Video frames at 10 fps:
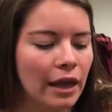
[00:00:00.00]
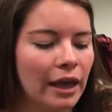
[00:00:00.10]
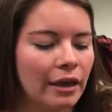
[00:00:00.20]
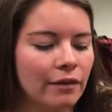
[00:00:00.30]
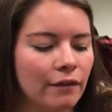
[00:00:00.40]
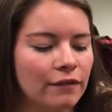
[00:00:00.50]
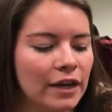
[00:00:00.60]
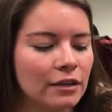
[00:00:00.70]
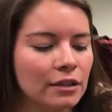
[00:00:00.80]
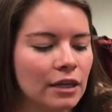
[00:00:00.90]
And
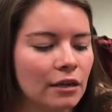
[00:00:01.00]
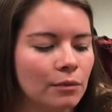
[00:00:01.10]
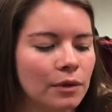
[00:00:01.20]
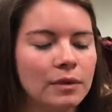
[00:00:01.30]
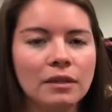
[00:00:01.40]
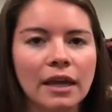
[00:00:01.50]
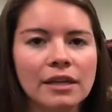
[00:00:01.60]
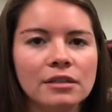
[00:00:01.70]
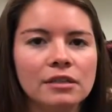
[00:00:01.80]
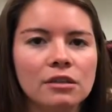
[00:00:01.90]
finally, we would
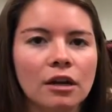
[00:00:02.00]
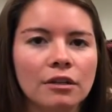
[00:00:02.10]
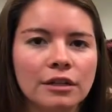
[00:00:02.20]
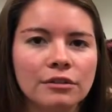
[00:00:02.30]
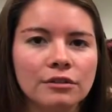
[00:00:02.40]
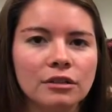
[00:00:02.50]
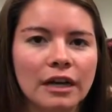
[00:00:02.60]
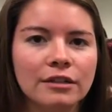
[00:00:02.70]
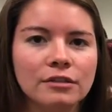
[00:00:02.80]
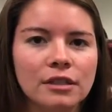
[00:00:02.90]
like to start clinical
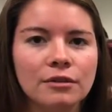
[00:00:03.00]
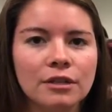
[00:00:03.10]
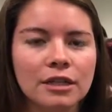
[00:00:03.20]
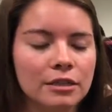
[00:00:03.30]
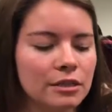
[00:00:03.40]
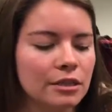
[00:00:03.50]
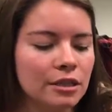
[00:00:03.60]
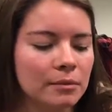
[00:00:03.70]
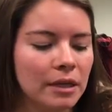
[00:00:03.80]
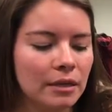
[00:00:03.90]
trials in order to
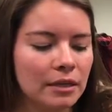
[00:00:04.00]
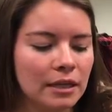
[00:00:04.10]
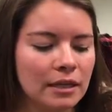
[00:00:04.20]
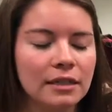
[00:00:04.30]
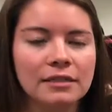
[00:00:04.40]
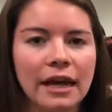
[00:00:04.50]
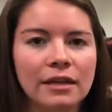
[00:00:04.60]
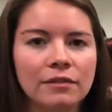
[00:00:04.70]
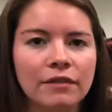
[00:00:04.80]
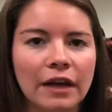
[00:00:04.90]
determine the
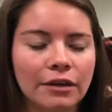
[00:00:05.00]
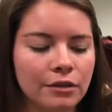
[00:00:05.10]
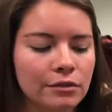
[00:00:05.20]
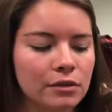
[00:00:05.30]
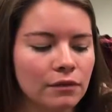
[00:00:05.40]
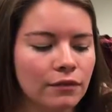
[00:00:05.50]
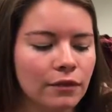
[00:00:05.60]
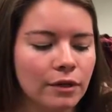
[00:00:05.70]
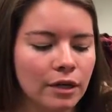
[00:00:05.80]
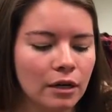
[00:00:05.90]
exact values
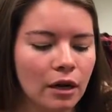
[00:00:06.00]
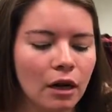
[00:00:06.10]
for